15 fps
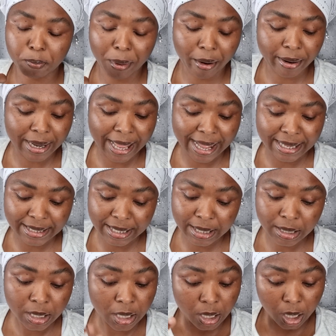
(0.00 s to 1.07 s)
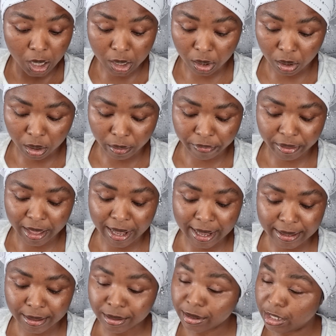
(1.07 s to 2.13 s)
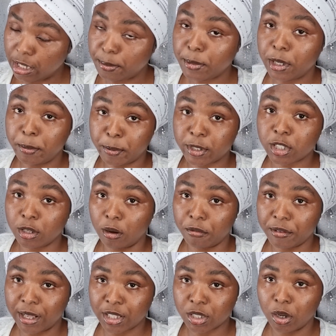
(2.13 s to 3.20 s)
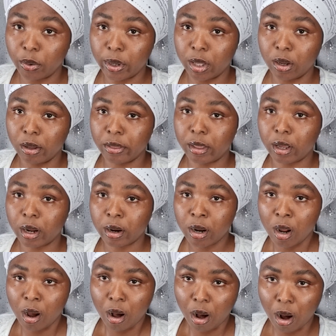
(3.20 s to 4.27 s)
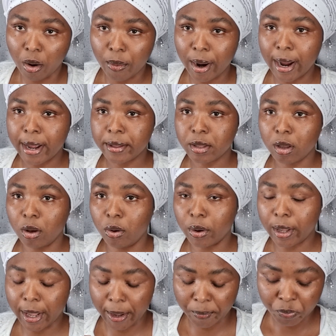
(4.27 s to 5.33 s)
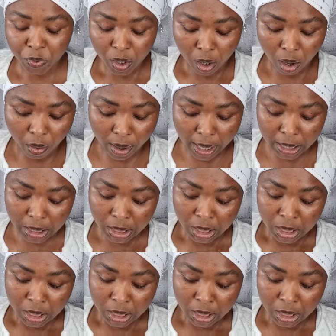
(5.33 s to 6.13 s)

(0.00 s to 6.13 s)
paralyzing and all of that deep stuff that's going on there. All right, okay, all right.